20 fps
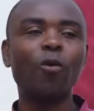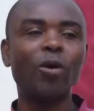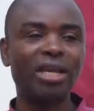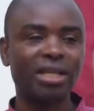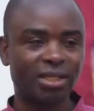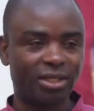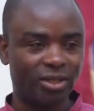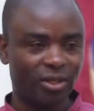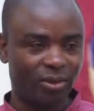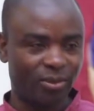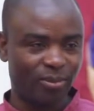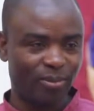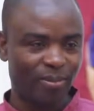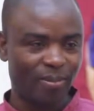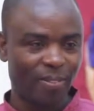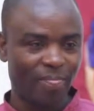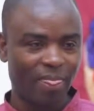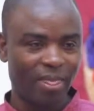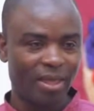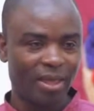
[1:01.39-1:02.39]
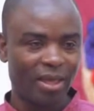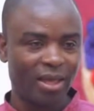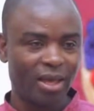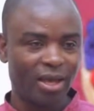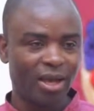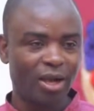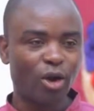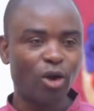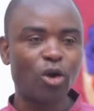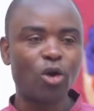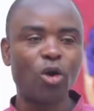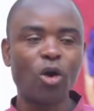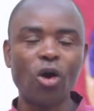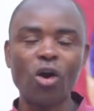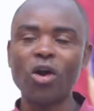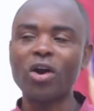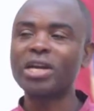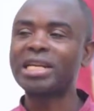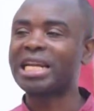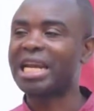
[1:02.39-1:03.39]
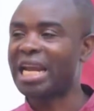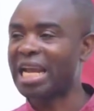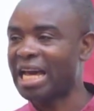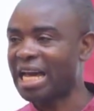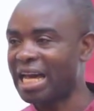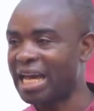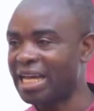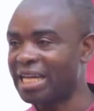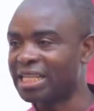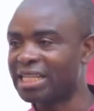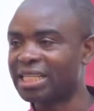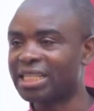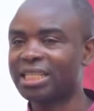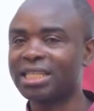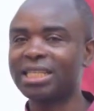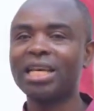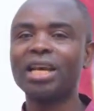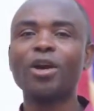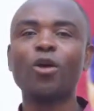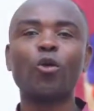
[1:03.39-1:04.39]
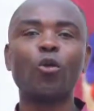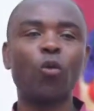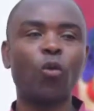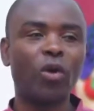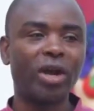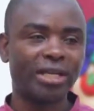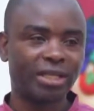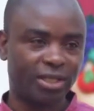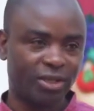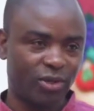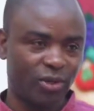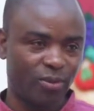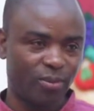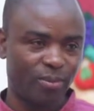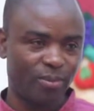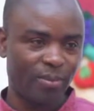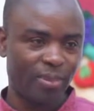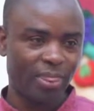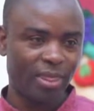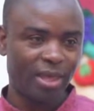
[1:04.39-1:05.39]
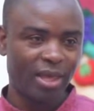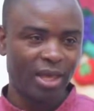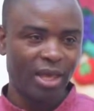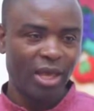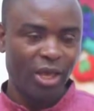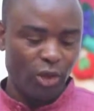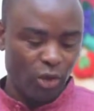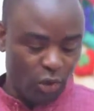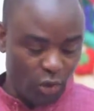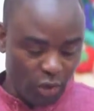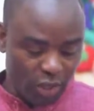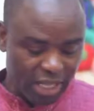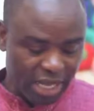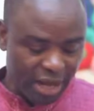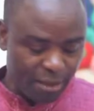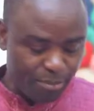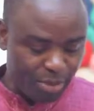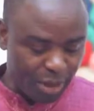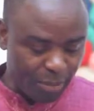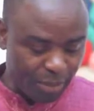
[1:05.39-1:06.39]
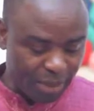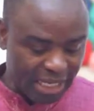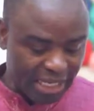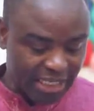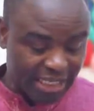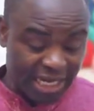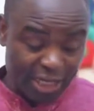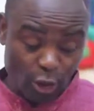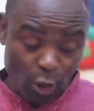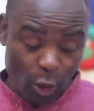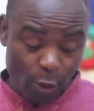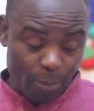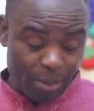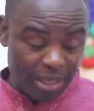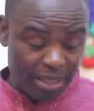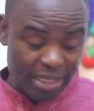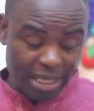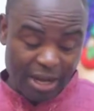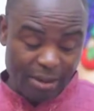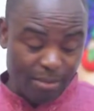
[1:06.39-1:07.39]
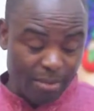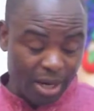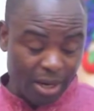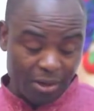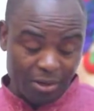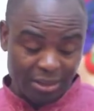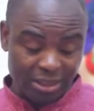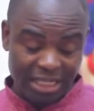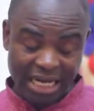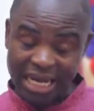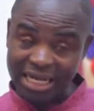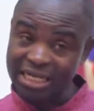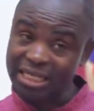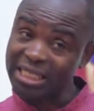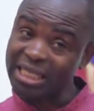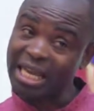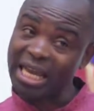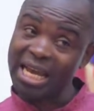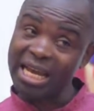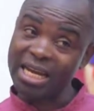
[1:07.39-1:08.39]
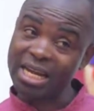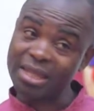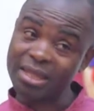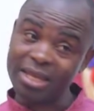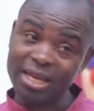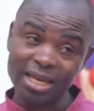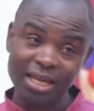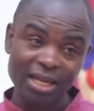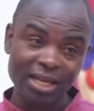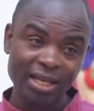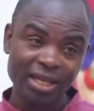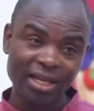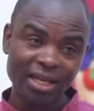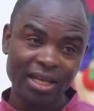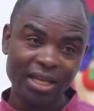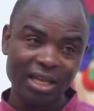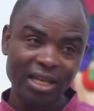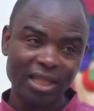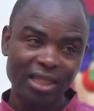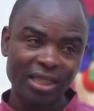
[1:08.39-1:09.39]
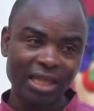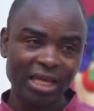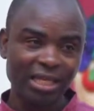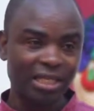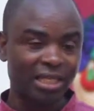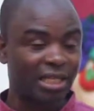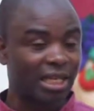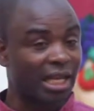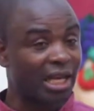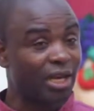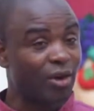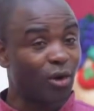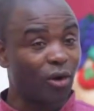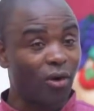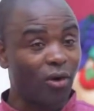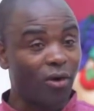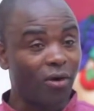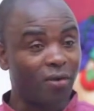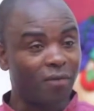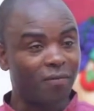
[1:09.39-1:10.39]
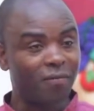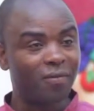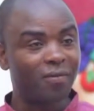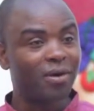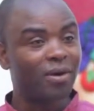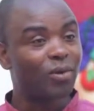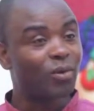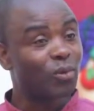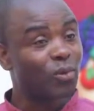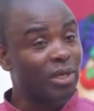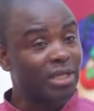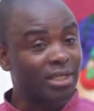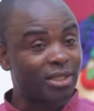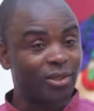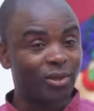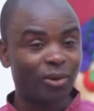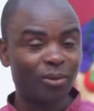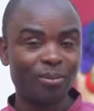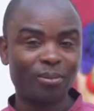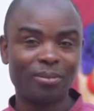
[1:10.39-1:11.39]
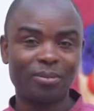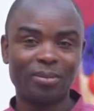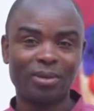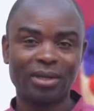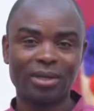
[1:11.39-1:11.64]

wisdom. God likes wisdom. You know, there are people that can open their mouths and say anything. That is lack of wisdom.